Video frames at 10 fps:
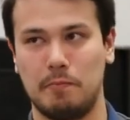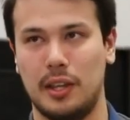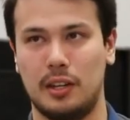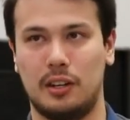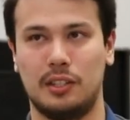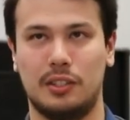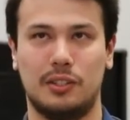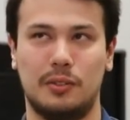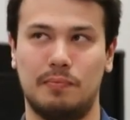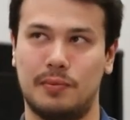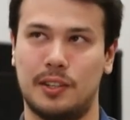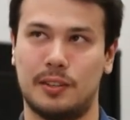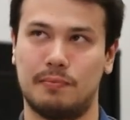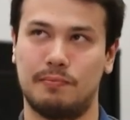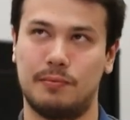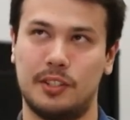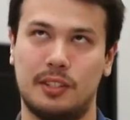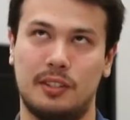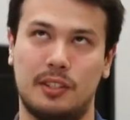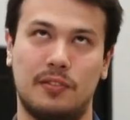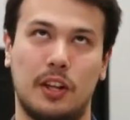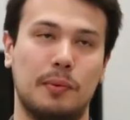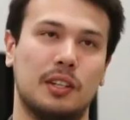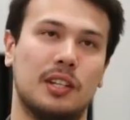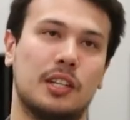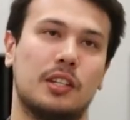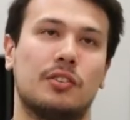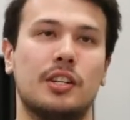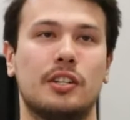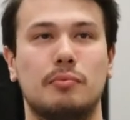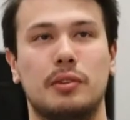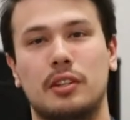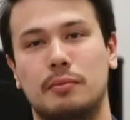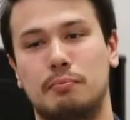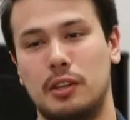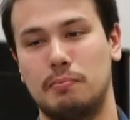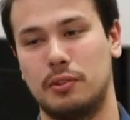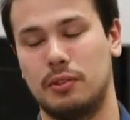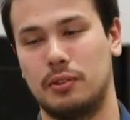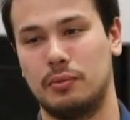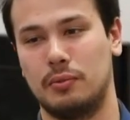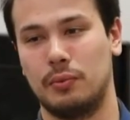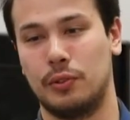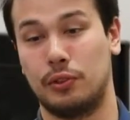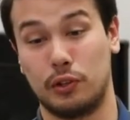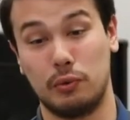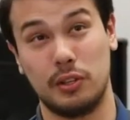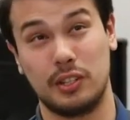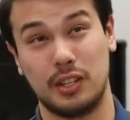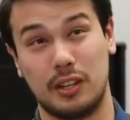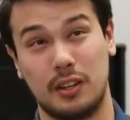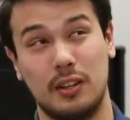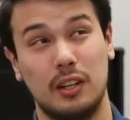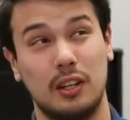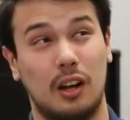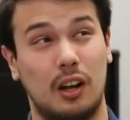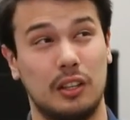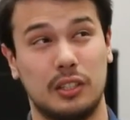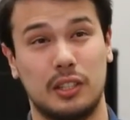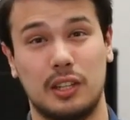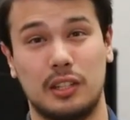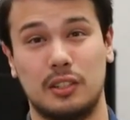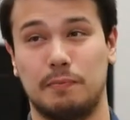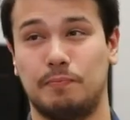and also just developing the next generation to be good people through music. All those things